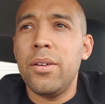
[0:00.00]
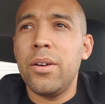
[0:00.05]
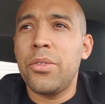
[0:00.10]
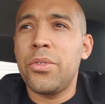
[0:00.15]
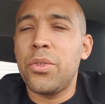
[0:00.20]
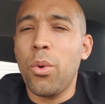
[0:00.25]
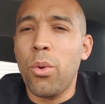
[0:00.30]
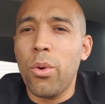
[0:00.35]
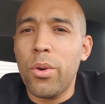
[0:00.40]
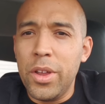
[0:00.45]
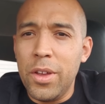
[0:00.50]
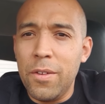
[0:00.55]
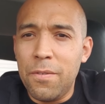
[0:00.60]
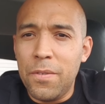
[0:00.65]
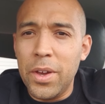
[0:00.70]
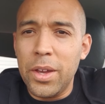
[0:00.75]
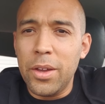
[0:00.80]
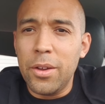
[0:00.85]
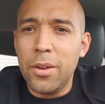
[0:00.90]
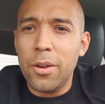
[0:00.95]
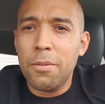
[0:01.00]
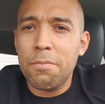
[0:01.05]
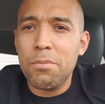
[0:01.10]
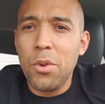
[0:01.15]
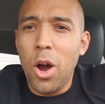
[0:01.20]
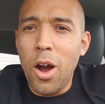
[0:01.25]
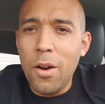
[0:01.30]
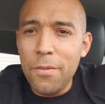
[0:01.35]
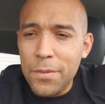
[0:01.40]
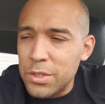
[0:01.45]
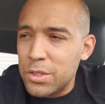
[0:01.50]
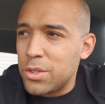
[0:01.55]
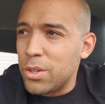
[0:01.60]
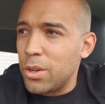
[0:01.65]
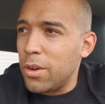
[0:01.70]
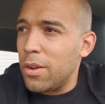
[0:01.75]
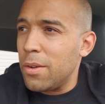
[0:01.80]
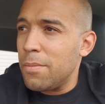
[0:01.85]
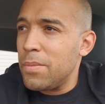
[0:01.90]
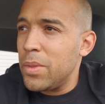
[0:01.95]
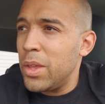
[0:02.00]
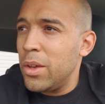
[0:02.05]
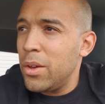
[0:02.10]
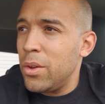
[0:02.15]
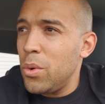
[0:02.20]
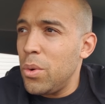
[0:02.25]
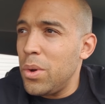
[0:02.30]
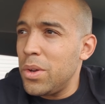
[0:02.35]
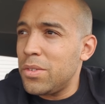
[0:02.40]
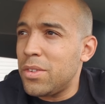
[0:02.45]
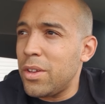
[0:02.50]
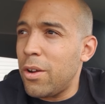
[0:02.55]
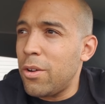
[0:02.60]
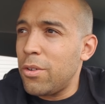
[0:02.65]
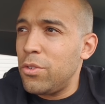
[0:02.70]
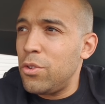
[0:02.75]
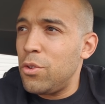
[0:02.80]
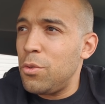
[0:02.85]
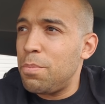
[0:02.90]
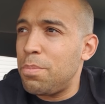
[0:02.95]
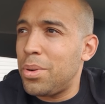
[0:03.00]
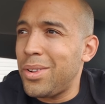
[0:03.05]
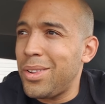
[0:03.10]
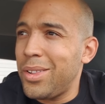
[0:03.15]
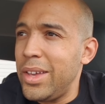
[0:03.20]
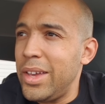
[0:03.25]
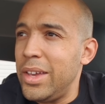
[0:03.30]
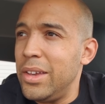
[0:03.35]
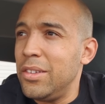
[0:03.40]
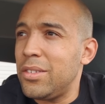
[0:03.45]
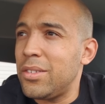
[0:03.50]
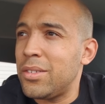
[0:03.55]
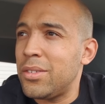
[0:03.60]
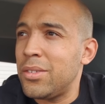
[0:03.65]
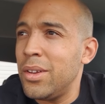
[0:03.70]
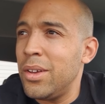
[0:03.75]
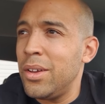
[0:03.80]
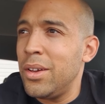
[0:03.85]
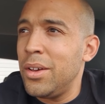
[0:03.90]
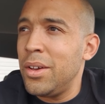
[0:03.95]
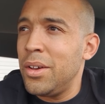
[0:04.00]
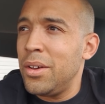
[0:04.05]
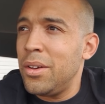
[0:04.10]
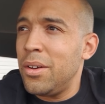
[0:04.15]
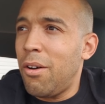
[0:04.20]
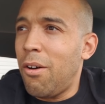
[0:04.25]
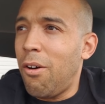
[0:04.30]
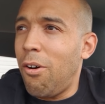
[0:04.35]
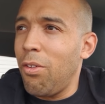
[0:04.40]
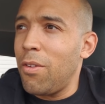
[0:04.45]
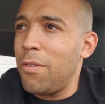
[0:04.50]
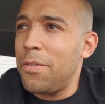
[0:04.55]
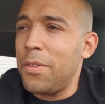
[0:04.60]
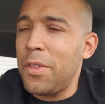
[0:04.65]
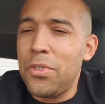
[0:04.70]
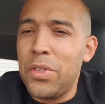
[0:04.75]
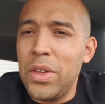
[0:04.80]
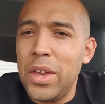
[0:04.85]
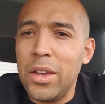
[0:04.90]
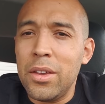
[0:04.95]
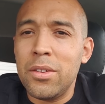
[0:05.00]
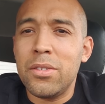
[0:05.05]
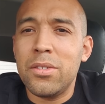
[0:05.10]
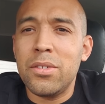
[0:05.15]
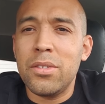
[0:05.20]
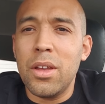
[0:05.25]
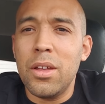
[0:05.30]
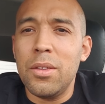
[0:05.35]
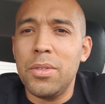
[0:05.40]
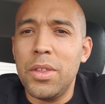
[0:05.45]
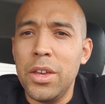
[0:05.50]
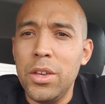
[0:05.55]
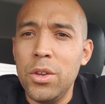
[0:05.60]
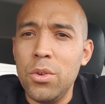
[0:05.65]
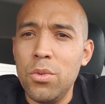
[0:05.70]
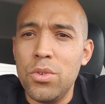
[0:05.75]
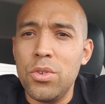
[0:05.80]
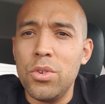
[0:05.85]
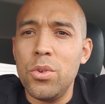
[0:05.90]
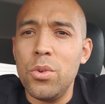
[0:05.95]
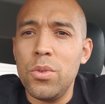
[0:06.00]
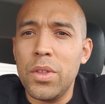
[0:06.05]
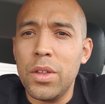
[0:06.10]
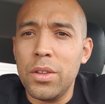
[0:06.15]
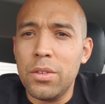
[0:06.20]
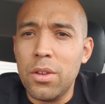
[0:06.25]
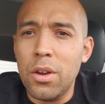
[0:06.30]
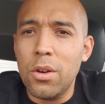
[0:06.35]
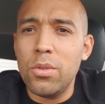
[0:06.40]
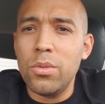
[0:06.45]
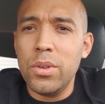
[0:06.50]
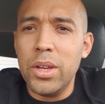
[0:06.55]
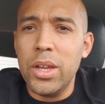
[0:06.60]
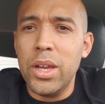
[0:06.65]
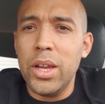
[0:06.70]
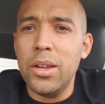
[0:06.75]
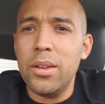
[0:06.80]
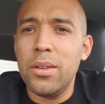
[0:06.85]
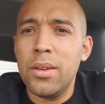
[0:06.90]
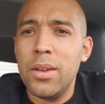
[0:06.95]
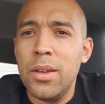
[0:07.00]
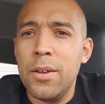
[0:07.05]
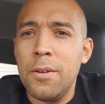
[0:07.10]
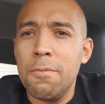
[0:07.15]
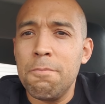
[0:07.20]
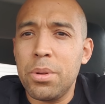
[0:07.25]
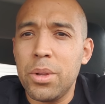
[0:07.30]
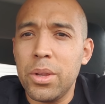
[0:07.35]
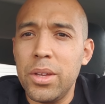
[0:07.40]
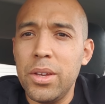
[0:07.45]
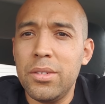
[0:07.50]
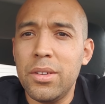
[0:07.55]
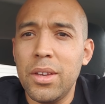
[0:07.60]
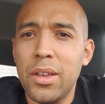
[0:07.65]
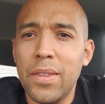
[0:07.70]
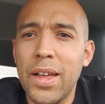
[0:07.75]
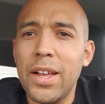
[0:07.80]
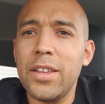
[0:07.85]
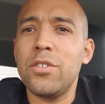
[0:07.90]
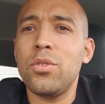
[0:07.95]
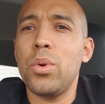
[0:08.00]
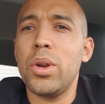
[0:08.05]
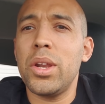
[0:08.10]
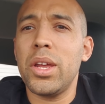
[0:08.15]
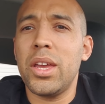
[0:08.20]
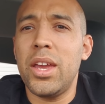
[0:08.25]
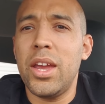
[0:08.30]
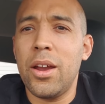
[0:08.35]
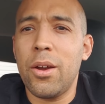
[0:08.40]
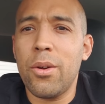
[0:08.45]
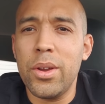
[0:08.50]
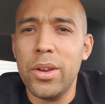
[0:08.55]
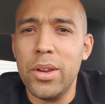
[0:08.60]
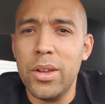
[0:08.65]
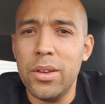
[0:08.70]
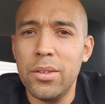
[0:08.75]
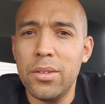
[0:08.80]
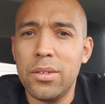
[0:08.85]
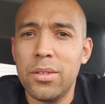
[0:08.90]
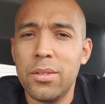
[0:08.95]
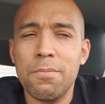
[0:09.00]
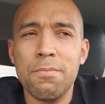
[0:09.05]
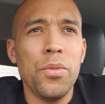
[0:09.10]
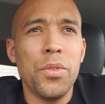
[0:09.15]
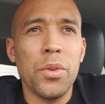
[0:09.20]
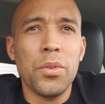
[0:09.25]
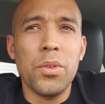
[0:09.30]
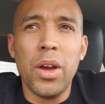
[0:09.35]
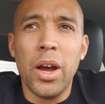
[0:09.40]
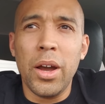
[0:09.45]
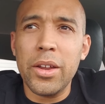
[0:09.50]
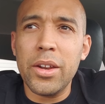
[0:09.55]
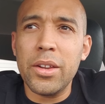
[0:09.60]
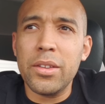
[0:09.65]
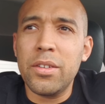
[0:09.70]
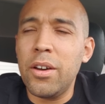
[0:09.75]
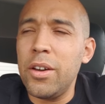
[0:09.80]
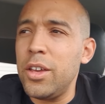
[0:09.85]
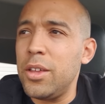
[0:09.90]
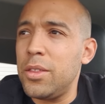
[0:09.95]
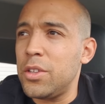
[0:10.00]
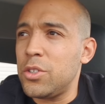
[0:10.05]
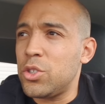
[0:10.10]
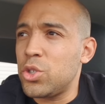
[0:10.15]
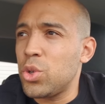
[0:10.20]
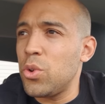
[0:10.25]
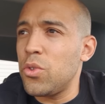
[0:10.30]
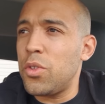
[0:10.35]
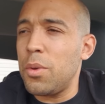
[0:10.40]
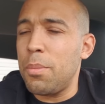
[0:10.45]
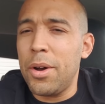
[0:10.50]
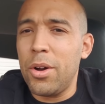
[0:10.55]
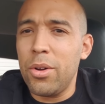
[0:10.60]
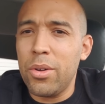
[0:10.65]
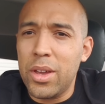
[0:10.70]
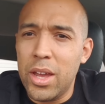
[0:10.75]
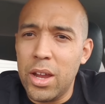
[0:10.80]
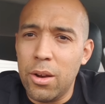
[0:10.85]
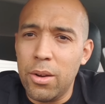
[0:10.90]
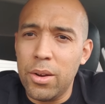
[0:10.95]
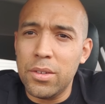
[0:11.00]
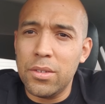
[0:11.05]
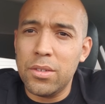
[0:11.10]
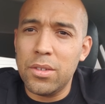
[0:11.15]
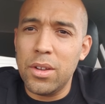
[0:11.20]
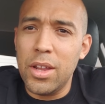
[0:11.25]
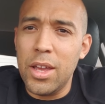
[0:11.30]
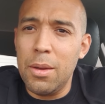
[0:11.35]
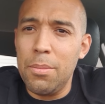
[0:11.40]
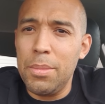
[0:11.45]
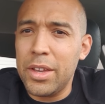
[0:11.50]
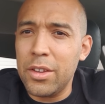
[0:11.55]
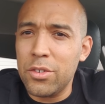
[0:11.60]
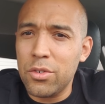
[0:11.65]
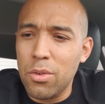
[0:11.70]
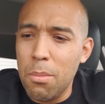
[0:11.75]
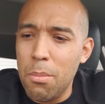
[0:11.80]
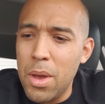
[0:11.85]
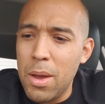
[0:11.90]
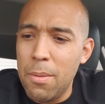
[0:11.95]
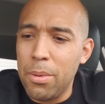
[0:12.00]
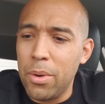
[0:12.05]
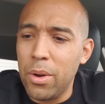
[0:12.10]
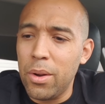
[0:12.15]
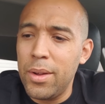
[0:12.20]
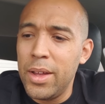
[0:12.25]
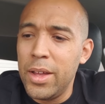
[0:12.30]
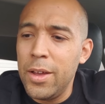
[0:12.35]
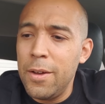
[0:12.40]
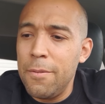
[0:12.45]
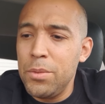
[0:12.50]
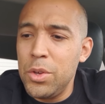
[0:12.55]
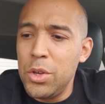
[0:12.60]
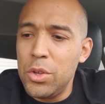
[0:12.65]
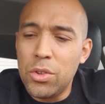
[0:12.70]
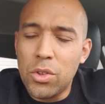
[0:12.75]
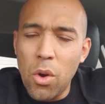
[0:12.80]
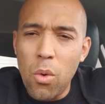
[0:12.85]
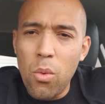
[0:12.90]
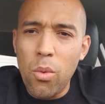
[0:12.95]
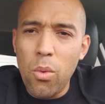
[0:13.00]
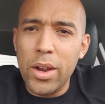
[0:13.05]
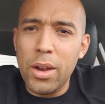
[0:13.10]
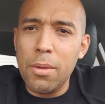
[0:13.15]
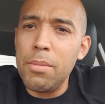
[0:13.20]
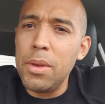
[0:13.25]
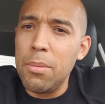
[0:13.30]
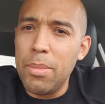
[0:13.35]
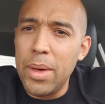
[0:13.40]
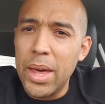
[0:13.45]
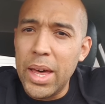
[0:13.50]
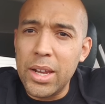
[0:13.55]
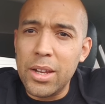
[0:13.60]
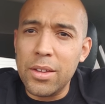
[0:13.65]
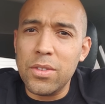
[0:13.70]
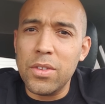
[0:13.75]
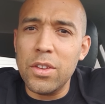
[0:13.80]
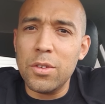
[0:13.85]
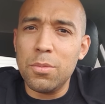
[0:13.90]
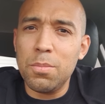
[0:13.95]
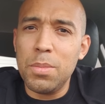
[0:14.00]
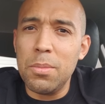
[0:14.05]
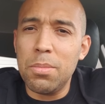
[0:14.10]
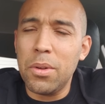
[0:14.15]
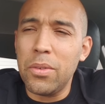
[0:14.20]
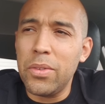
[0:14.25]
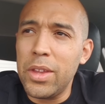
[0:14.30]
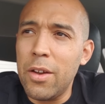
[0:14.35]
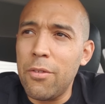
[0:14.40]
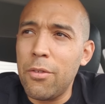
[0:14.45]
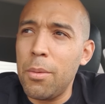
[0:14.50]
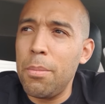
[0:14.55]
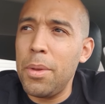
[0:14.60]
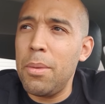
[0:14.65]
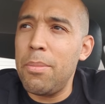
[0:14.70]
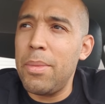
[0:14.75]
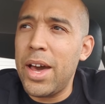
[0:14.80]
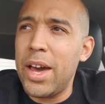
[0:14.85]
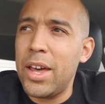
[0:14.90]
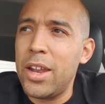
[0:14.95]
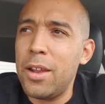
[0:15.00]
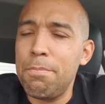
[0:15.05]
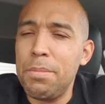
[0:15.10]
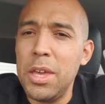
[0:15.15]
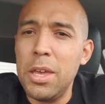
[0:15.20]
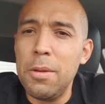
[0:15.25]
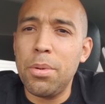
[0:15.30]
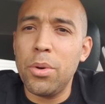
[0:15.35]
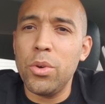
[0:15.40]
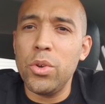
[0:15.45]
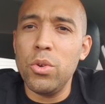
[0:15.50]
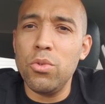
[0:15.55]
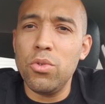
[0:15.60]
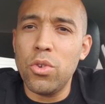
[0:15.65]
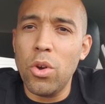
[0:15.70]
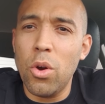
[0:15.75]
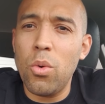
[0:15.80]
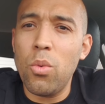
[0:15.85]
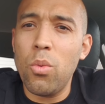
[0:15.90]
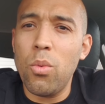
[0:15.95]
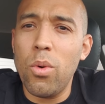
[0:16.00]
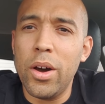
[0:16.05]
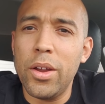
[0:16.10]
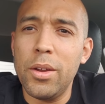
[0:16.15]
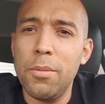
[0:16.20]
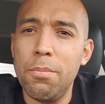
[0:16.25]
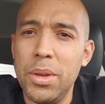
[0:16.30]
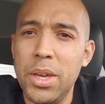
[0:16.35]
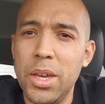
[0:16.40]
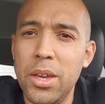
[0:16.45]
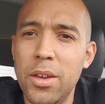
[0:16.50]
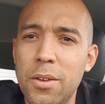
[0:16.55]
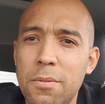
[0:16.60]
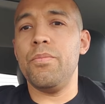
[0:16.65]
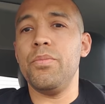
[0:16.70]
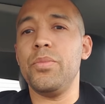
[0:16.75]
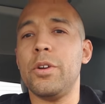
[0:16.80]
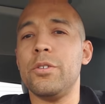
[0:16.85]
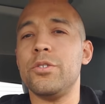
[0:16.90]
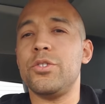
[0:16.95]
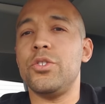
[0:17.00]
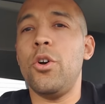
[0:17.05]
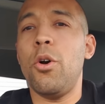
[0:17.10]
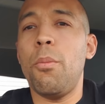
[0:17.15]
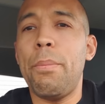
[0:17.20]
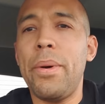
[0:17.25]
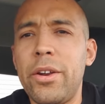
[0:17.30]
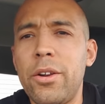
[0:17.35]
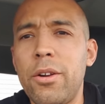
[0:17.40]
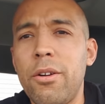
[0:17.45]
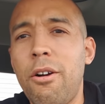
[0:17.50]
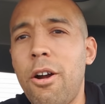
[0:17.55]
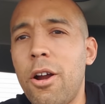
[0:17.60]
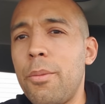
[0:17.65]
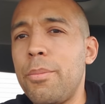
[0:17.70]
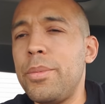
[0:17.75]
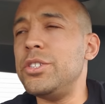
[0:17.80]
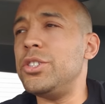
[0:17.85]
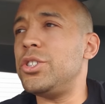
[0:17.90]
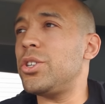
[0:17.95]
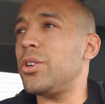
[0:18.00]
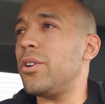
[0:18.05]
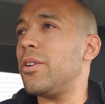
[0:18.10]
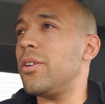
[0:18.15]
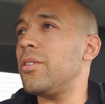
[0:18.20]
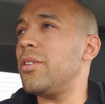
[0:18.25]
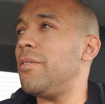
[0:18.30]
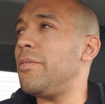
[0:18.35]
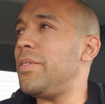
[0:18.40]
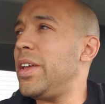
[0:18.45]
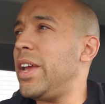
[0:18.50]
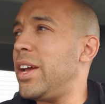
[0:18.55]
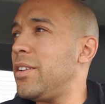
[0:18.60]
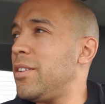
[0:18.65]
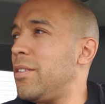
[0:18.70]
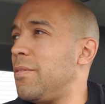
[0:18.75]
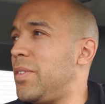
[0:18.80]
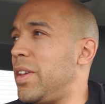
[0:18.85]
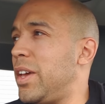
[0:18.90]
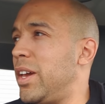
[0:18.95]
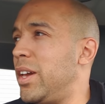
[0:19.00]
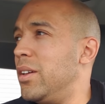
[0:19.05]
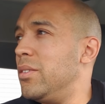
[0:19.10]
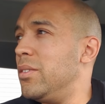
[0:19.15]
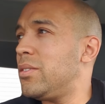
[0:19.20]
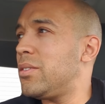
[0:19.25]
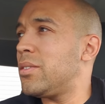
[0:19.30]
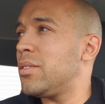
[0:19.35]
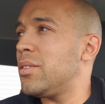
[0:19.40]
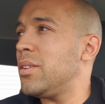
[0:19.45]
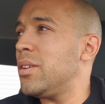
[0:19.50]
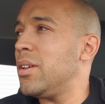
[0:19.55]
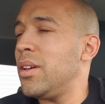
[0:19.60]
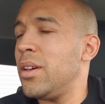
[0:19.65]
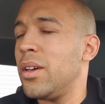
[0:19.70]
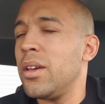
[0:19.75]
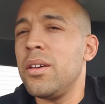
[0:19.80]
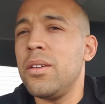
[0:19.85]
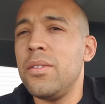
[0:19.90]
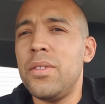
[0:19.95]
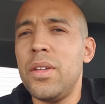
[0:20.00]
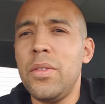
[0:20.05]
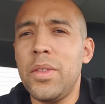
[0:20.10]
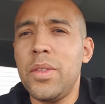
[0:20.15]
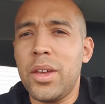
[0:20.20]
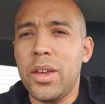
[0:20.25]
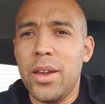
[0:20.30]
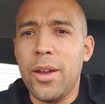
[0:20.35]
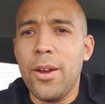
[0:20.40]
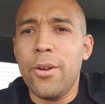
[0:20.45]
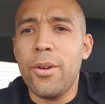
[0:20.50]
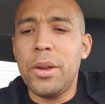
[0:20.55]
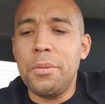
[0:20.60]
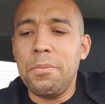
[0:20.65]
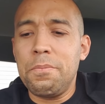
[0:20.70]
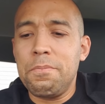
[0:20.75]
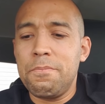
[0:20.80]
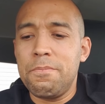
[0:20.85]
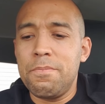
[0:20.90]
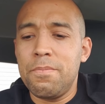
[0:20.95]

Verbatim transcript: authority figure, officer, who is there to police all of the things that you do that don't need policing. That's what a Karen is. I'm going to tell you the truth about Karens today, because remember, you don't want to be mad at these people. Never be mad at people you don't want to be. There's no better harbinger of the end of days than the Karen.